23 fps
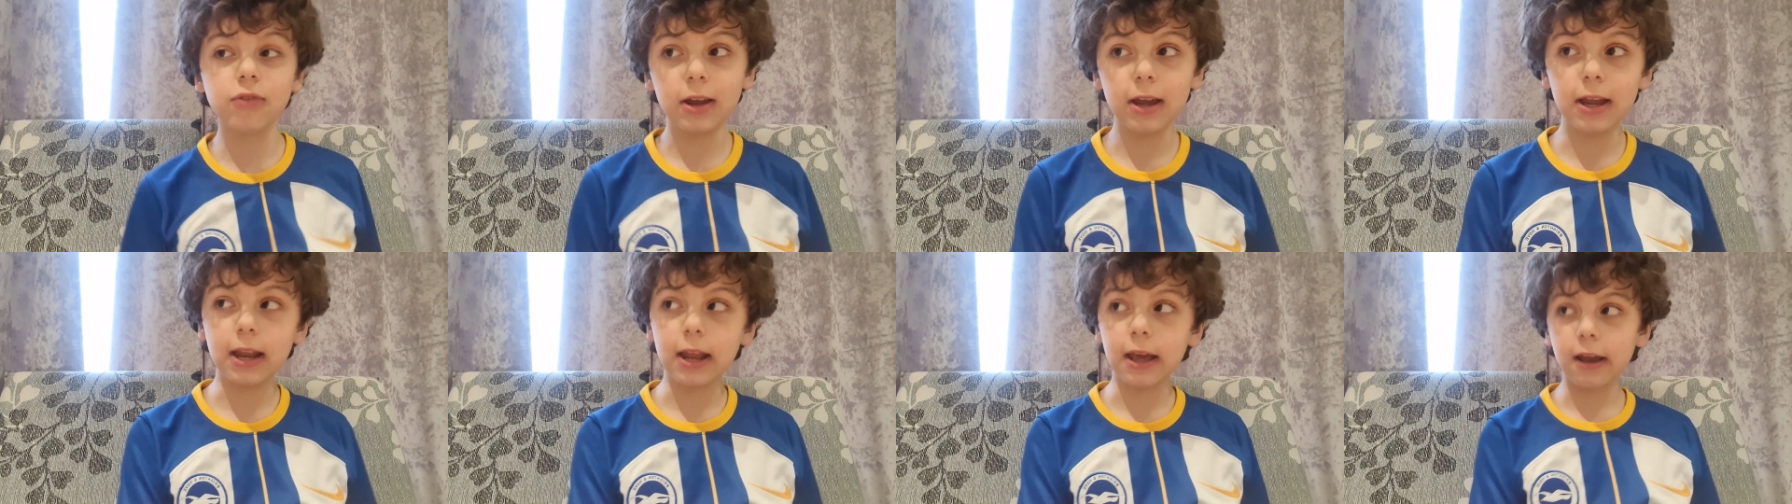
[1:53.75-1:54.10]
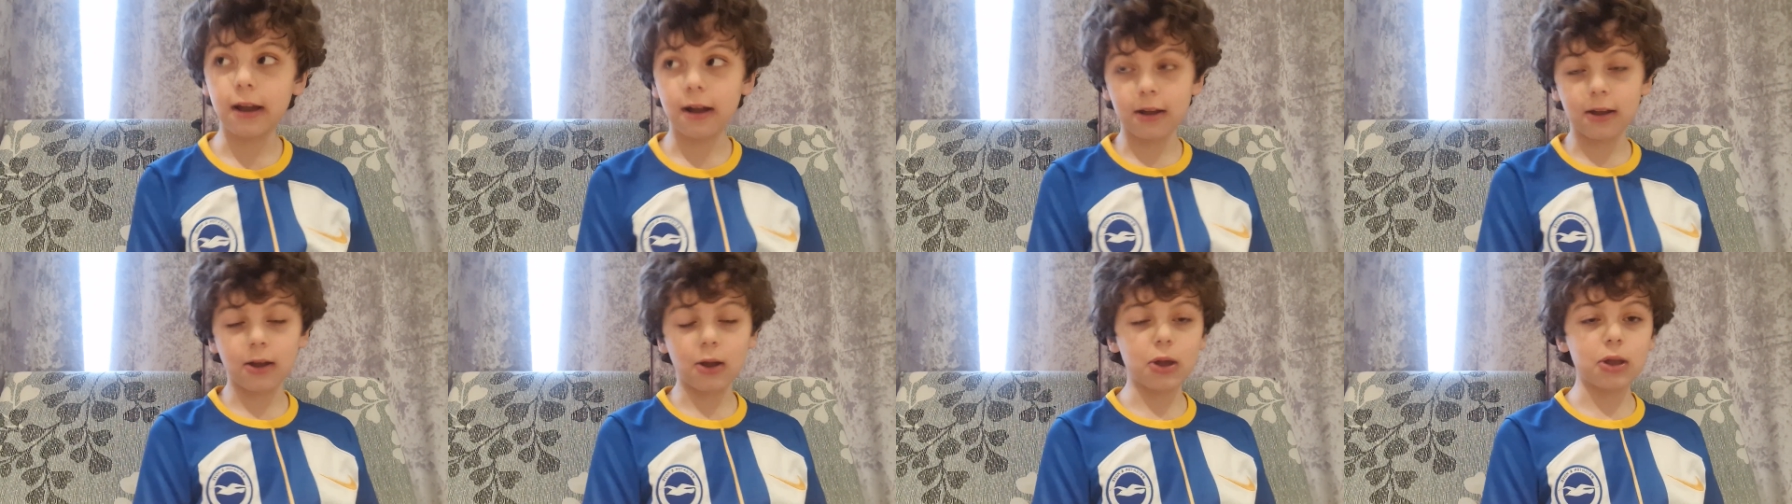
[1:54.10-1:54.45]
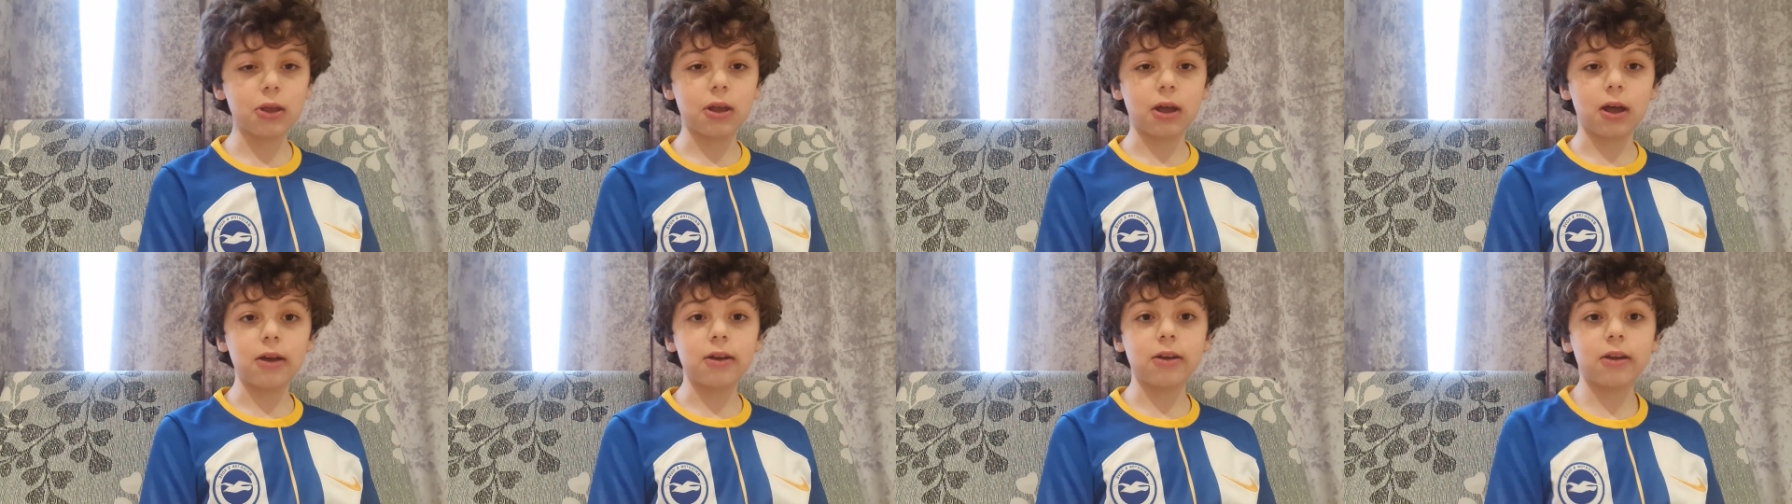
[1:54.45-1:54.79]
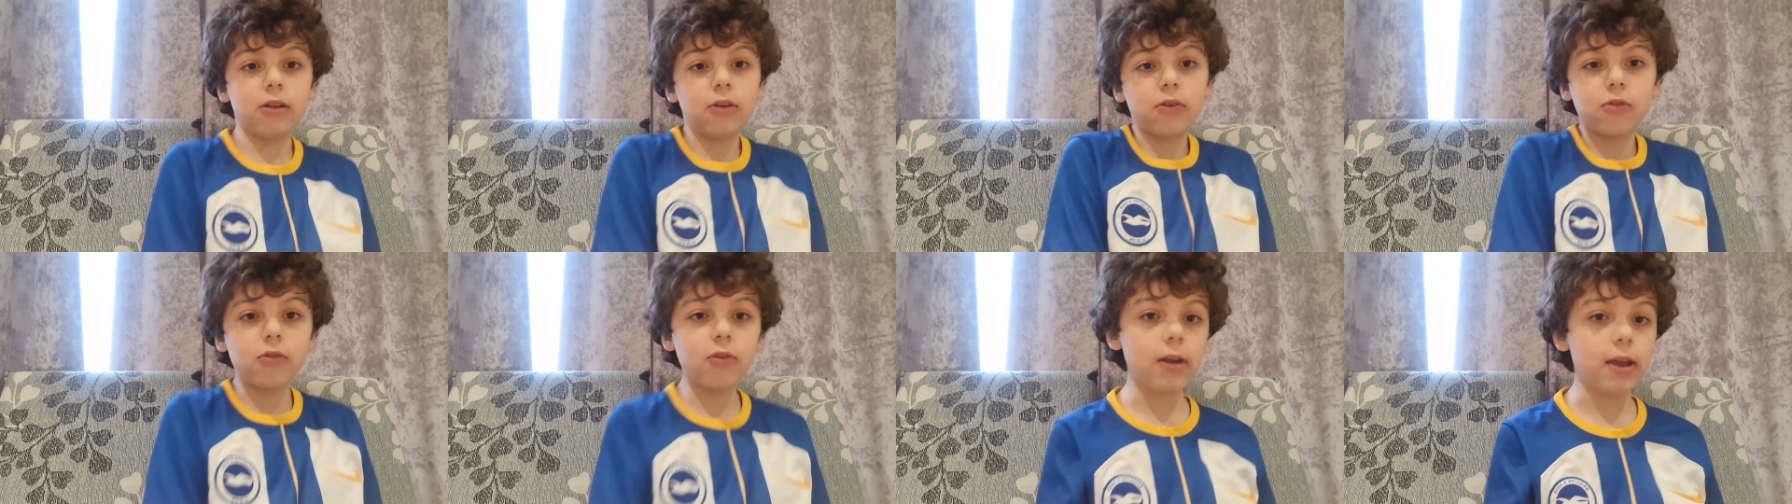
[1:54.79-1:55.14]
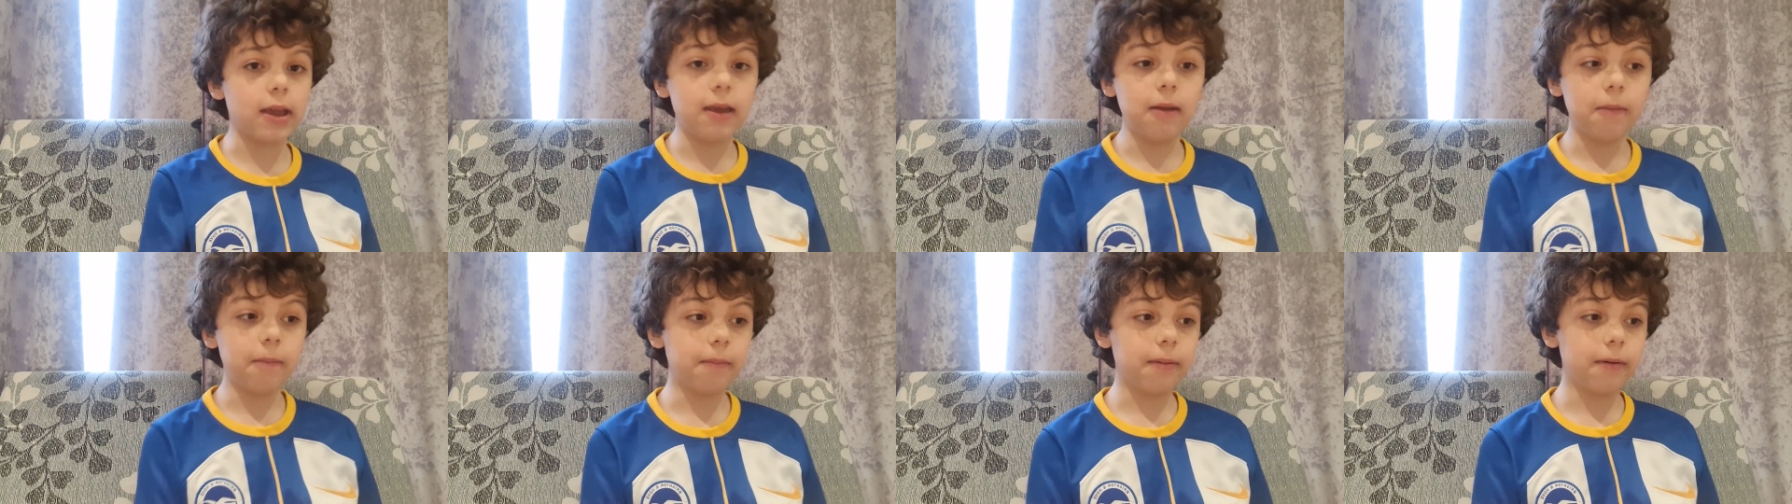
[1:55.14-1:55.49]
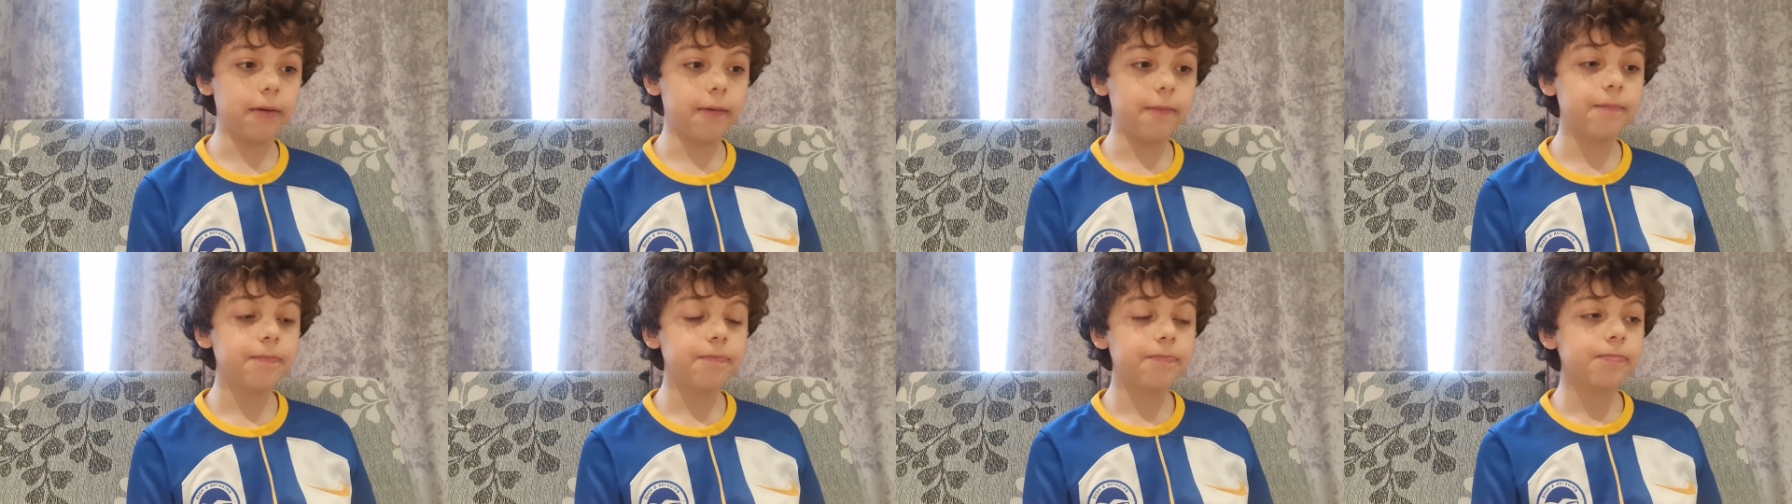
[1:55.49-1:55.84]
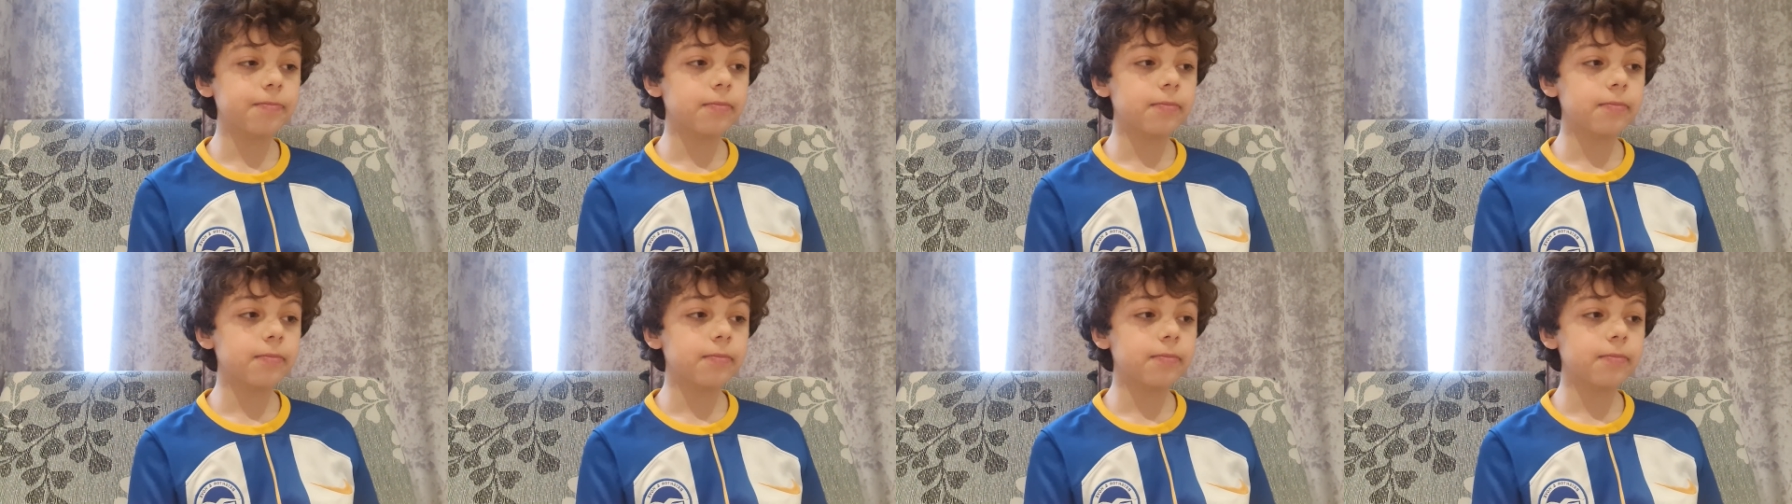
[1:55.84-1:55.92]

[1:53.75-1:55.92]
Really, I, I, I can agree, but